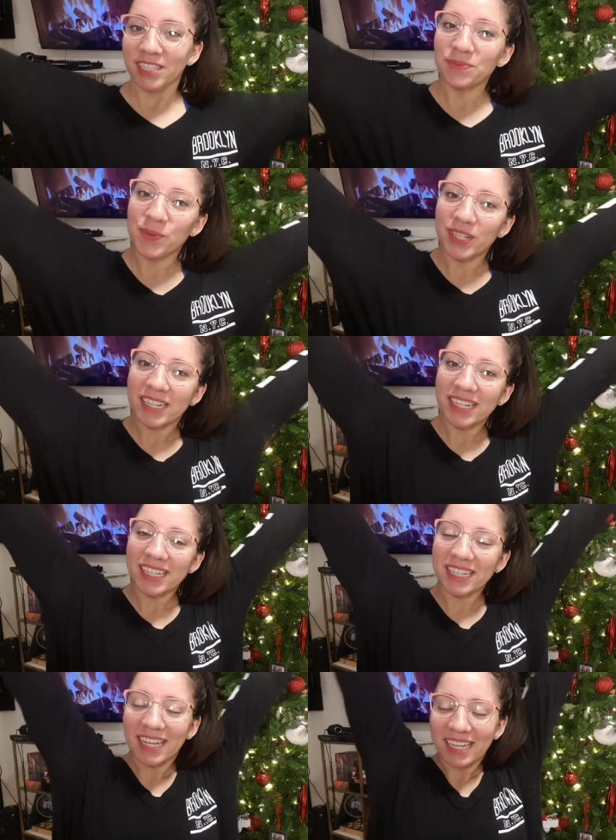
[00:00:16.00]
good
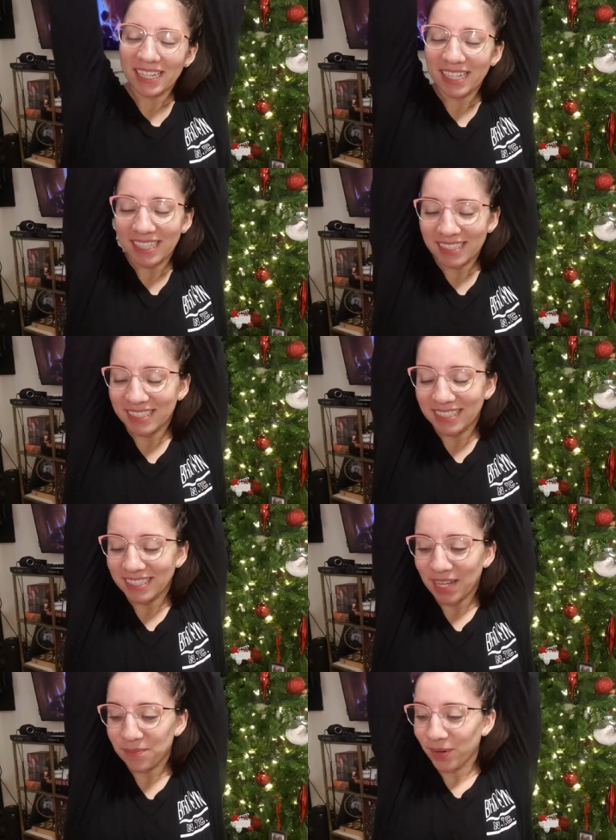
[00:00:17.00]
morning. It is
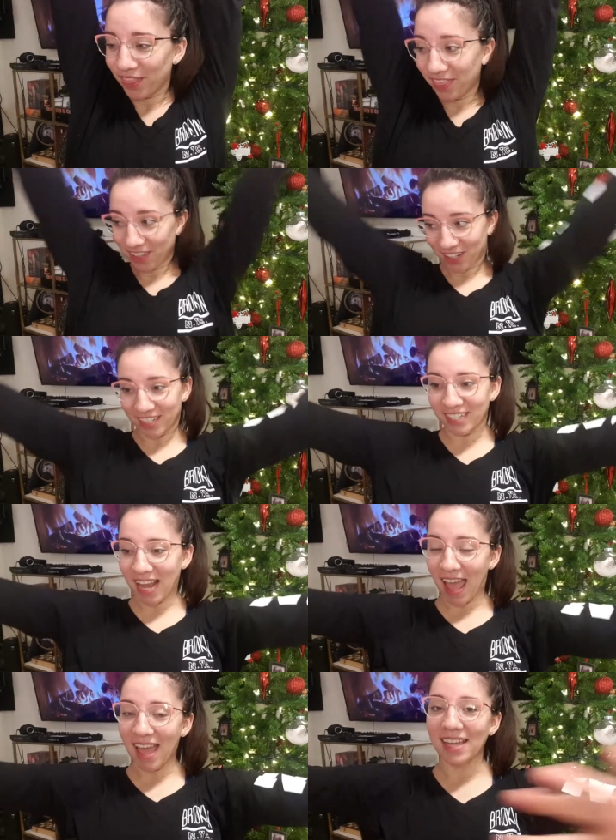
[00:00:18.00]
December 3rd
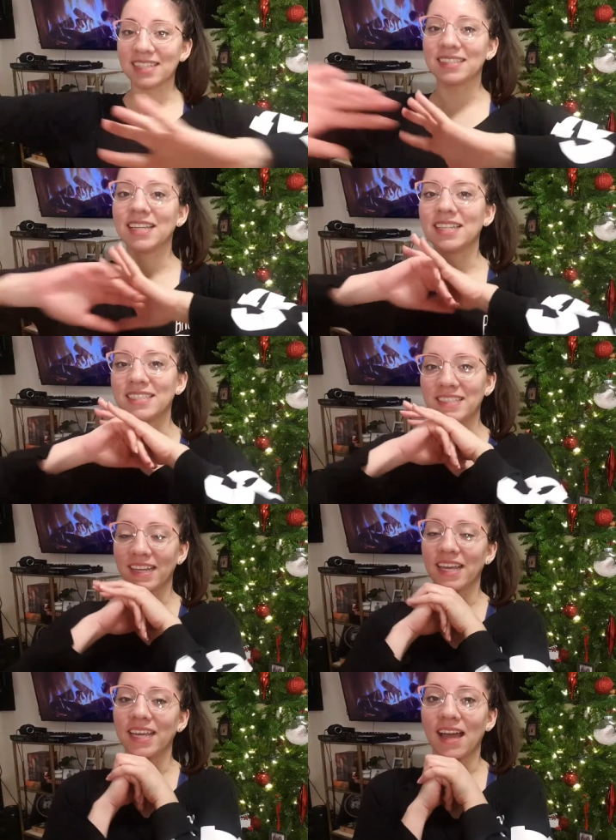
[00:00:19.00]
and
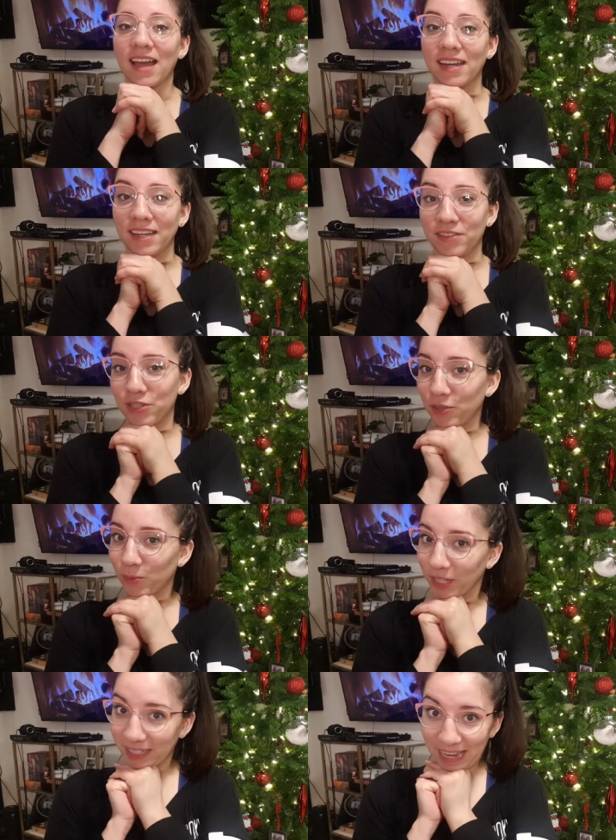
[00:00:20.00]
today I need to
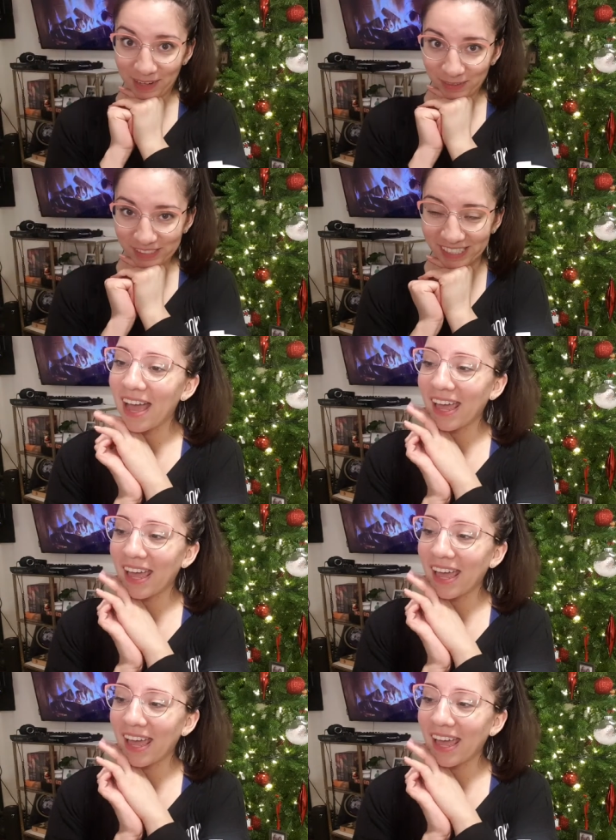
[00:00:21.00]
work out.